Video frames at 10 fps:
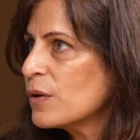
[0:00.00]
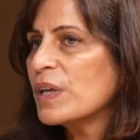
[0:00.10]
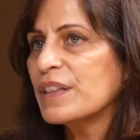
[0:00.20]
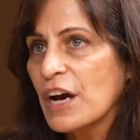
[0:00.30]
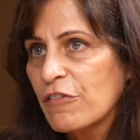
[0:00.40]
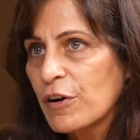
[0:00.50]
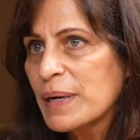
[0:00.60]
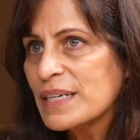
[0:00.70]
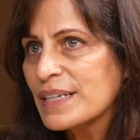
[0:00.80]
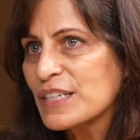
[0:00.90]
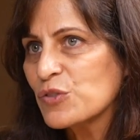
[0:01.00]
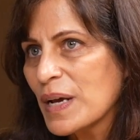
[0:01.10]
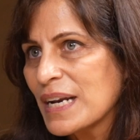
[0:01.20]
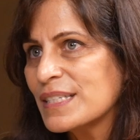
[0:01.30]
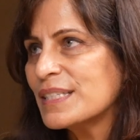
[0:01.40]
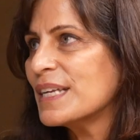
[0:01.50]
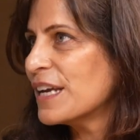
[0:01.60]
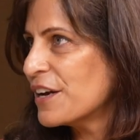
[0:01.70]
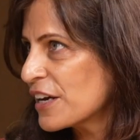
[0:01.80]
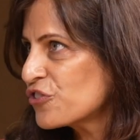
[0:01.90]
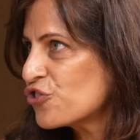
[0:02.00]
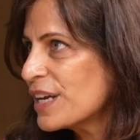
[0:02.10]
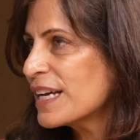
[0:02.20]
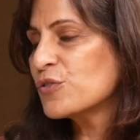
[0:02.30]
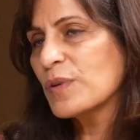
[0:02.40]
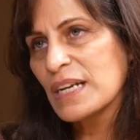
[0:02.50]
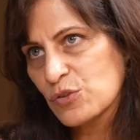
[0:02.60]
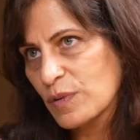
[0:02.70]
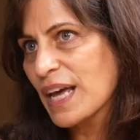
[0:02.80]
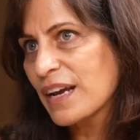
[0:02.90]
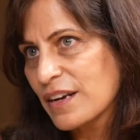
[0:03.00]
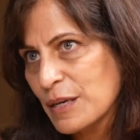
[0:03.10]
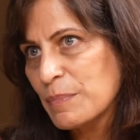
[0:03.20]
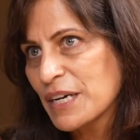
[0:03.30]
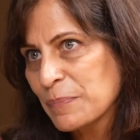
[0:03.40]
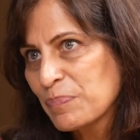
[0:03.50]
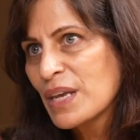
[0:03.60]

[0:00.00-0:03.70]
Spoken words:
with government as well as the industry as well as with academia